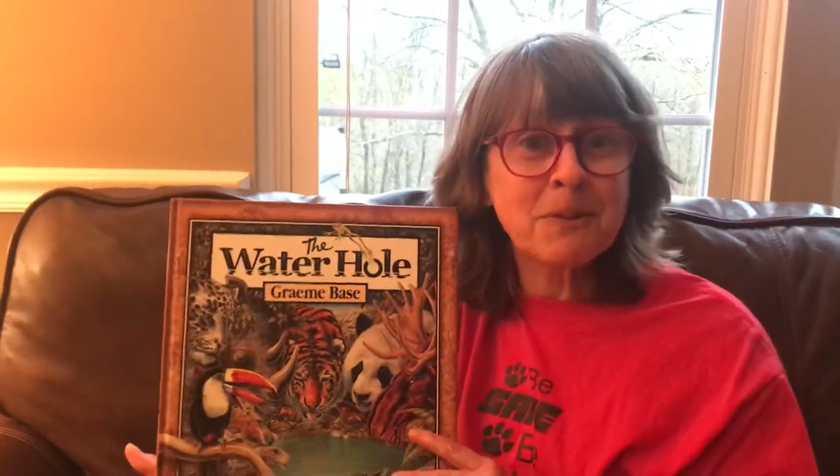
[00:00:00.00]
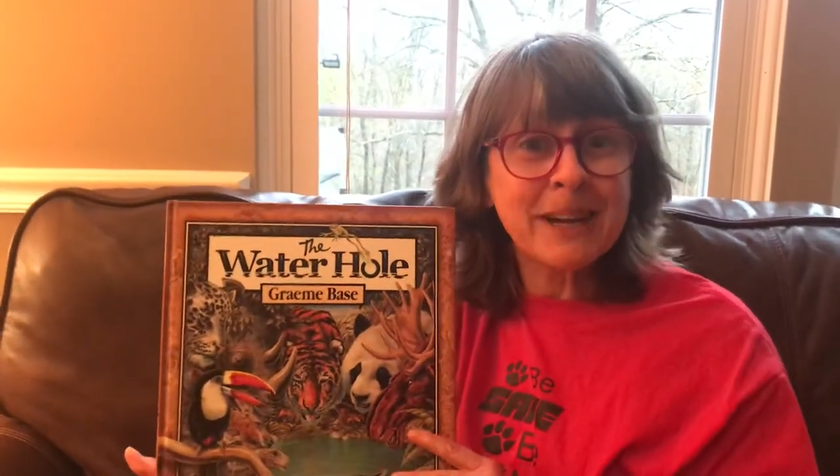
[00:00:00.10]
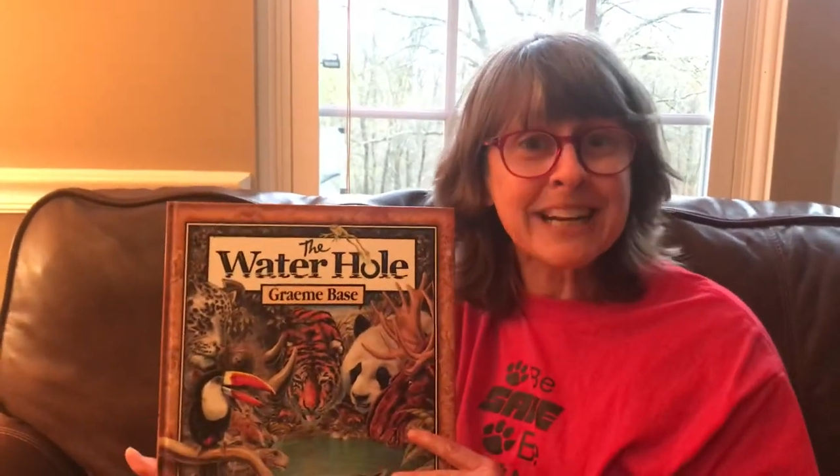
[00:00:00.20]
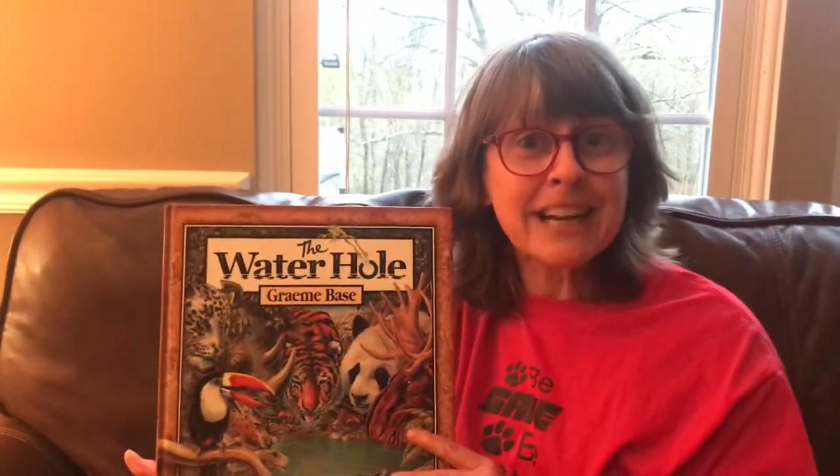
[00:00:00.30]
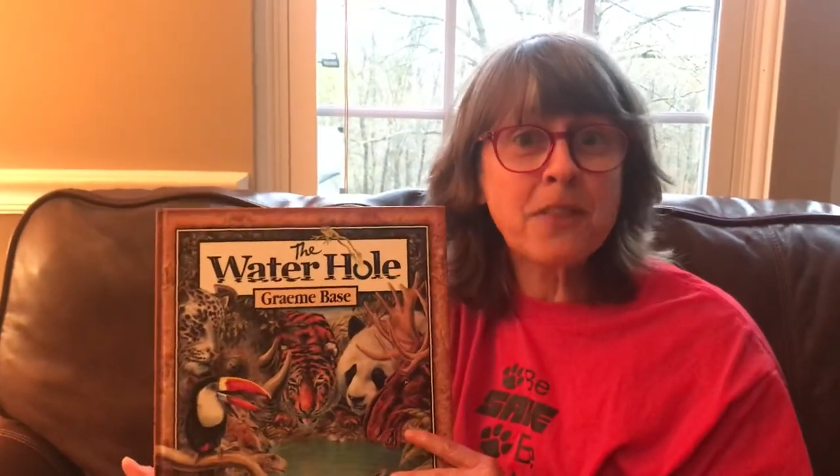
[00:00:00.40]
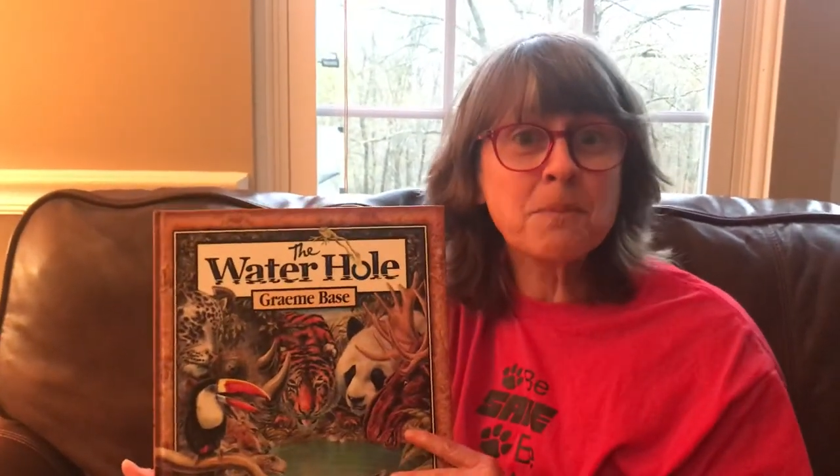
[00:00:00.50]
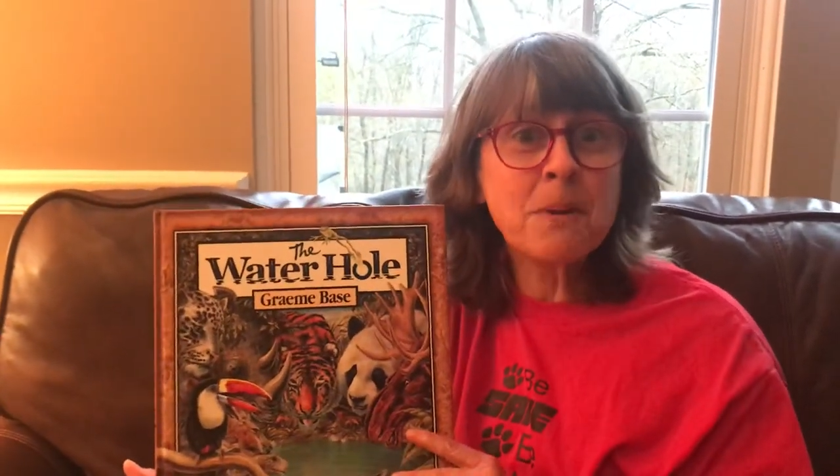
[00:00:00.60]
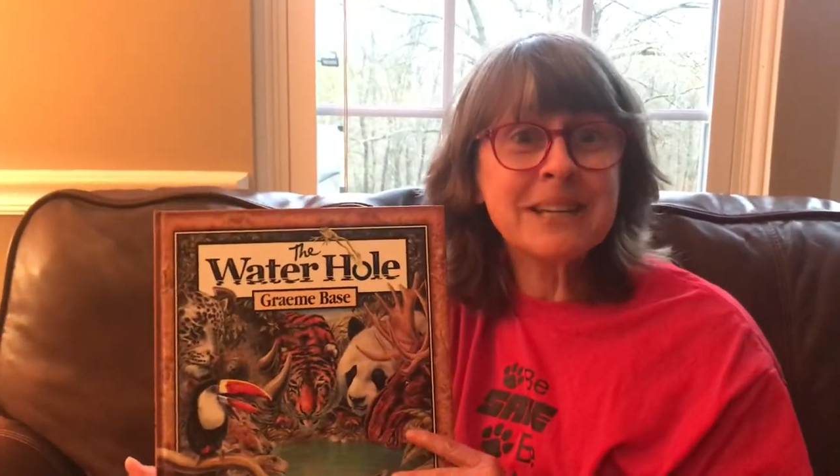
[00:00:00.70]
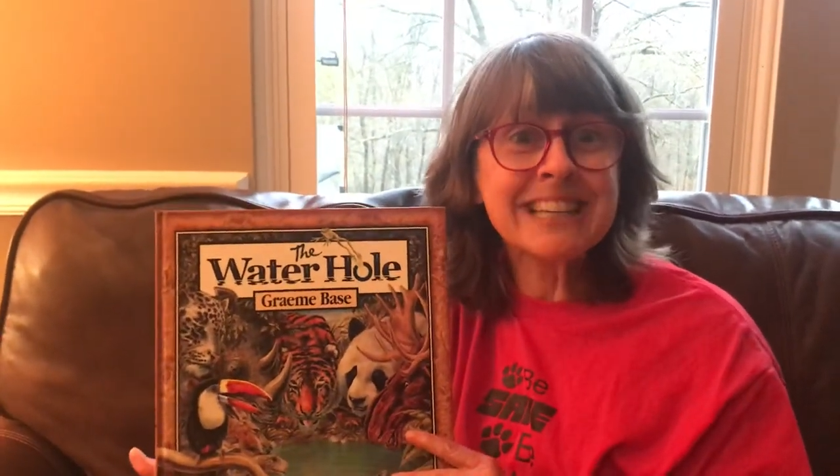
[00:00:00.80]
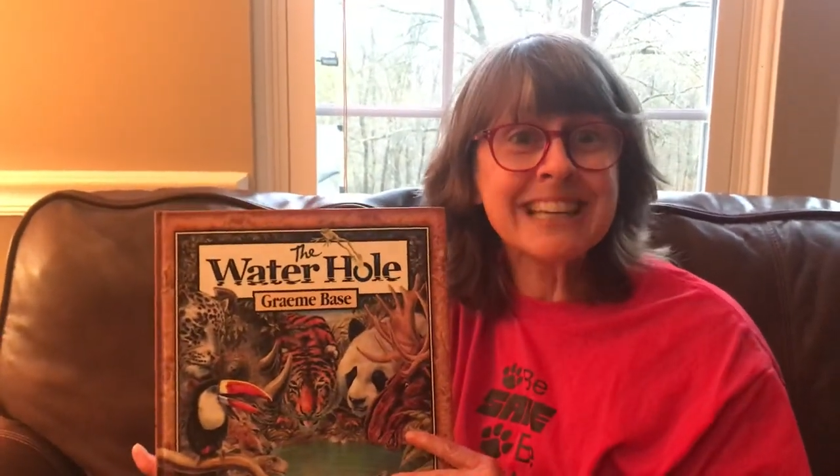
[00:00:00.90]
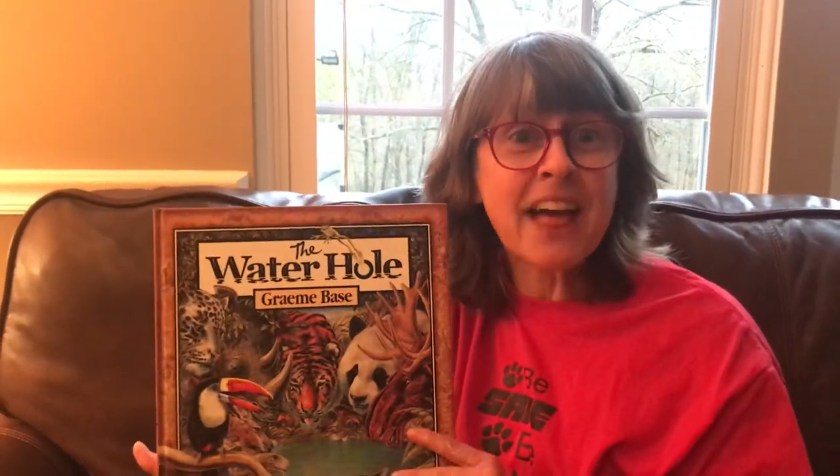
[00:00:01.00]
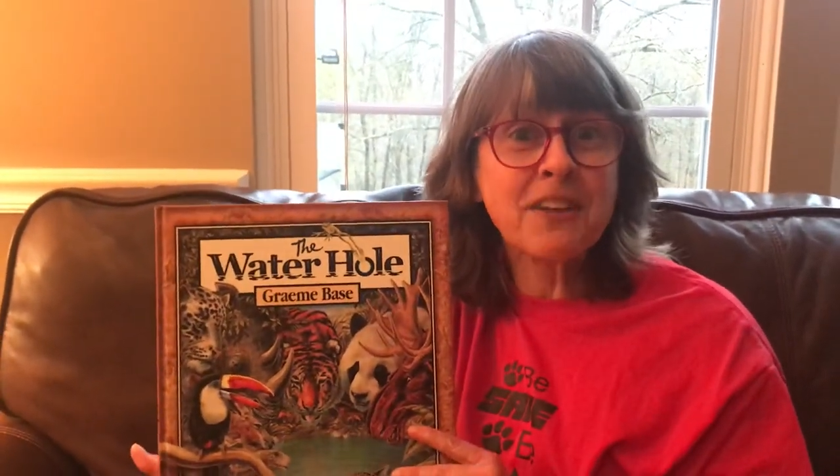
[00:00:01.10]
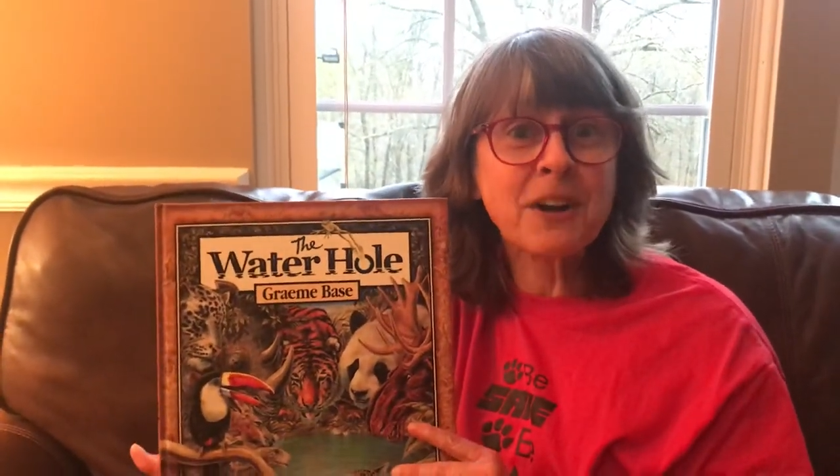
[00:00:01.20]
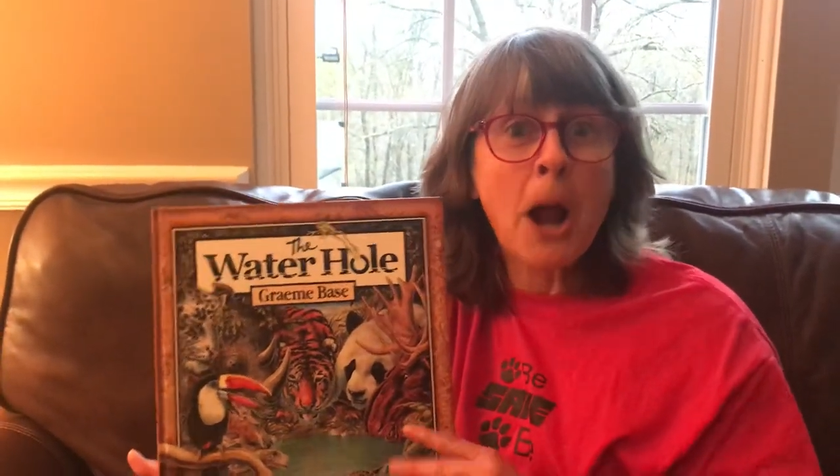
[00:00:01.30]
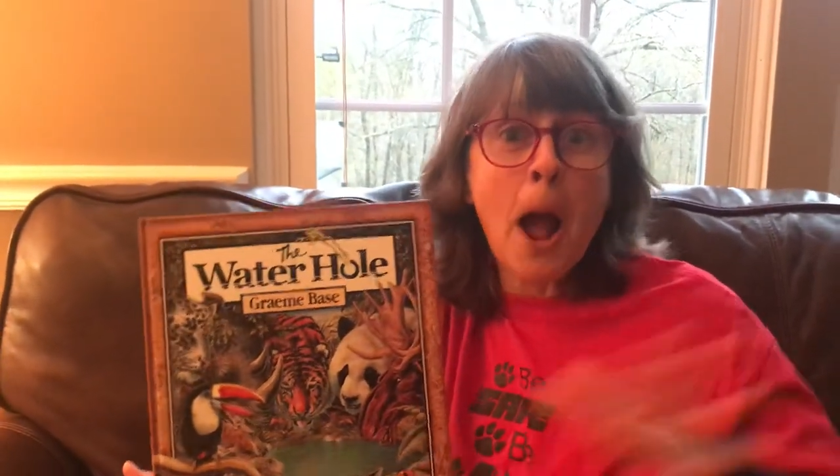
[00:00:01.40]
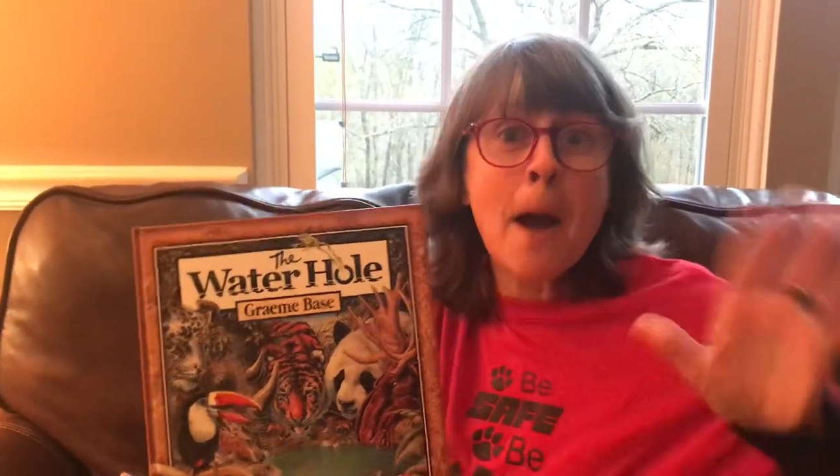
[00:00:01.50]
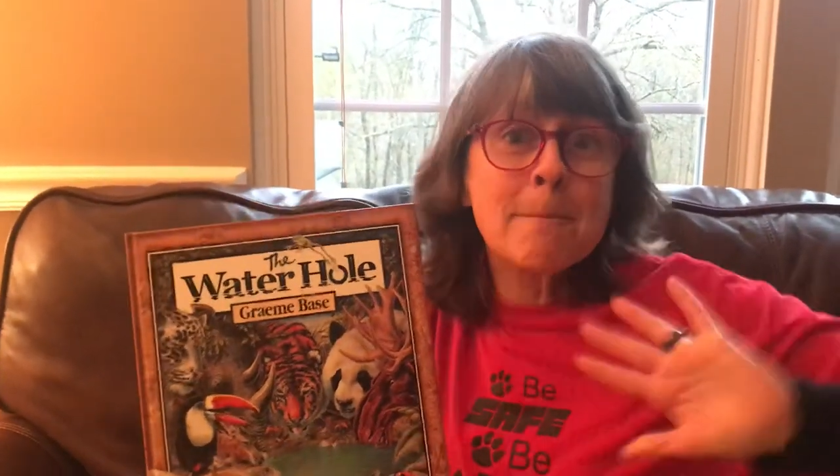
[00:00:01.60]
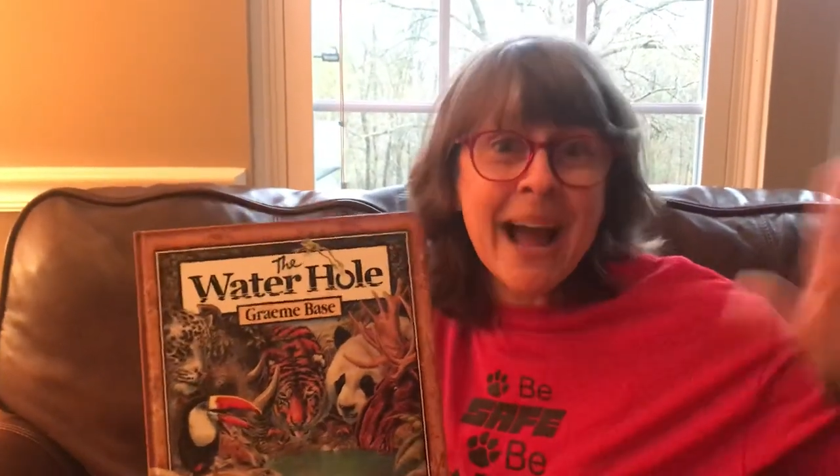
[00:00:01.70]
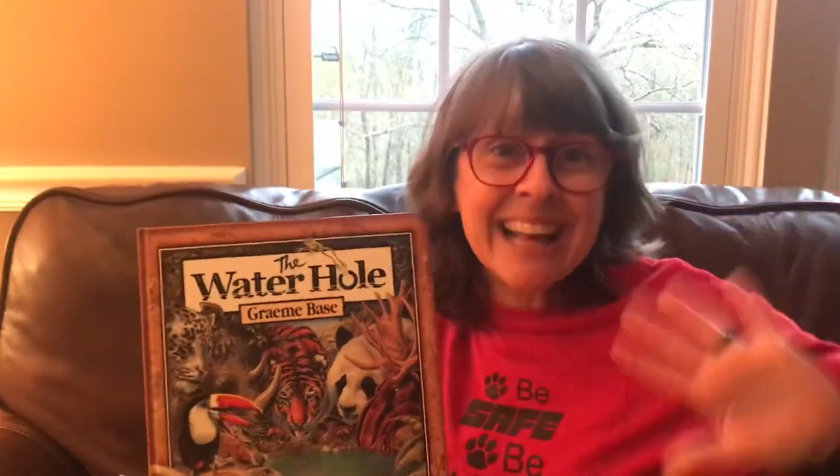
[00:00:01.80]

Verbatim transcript: read another book together. Bye,